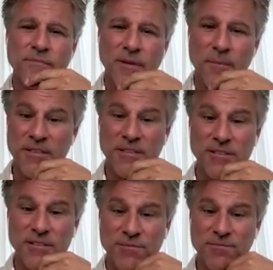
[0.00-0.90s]
That makes
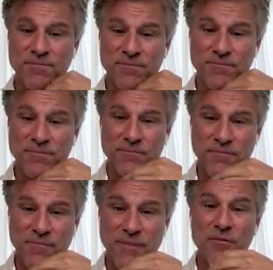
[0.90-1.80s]
sense.
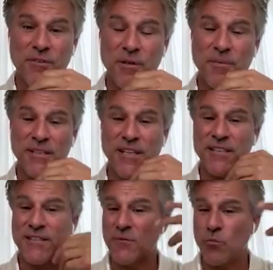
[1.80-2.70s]
That really makes
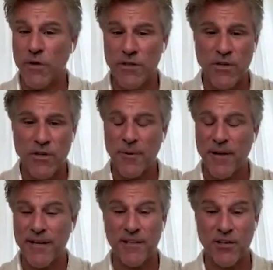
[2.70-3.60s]
sense. And when you talk
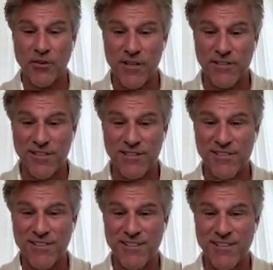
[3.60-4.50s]
about a healing
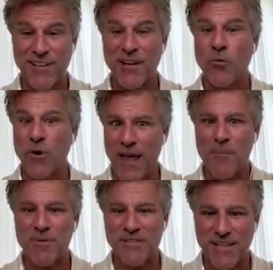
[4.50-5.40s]
crisis, like what
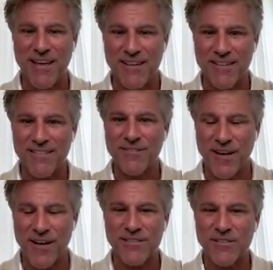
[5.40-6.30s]
happens then,
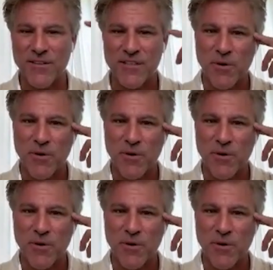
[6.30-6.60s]
right? So that's